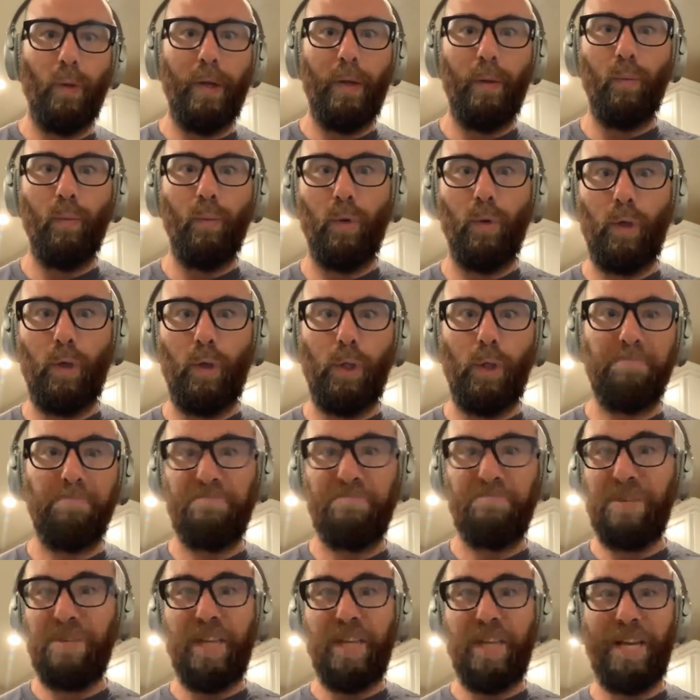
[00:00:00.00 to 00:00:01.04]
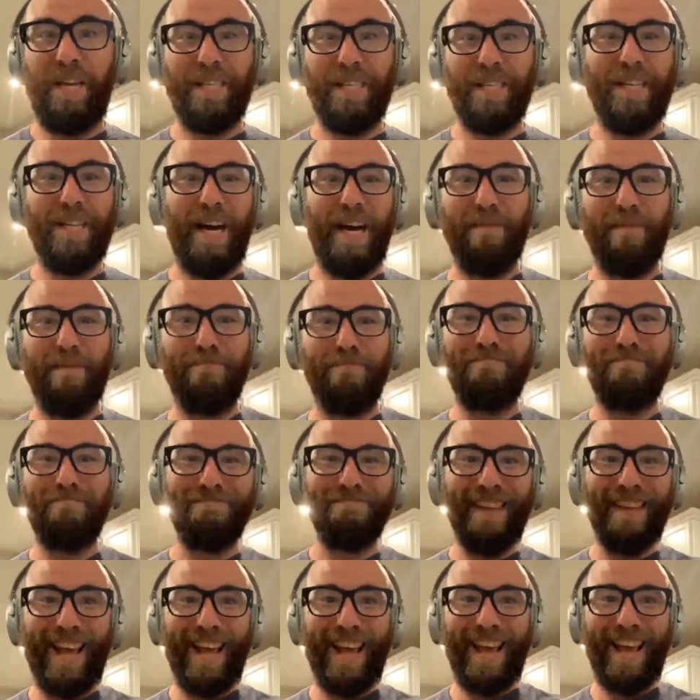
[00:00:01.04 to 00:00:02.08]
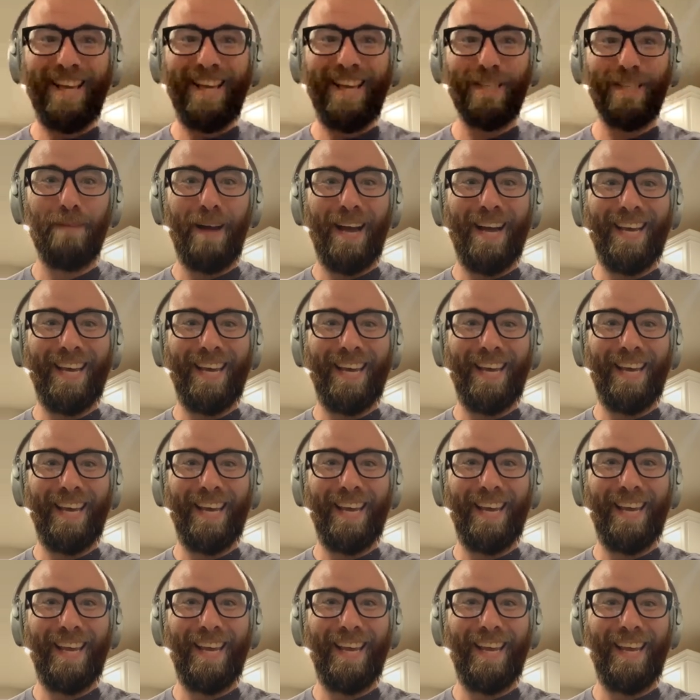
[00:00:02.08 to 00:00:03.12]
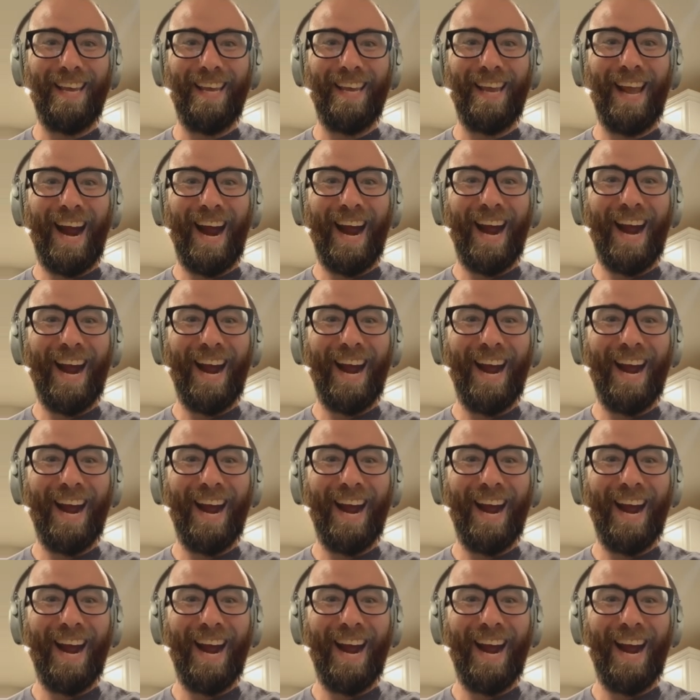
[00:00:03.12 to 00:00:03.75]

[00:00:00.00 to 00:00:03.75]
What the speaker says: we will see you next time. Thanks. Bye.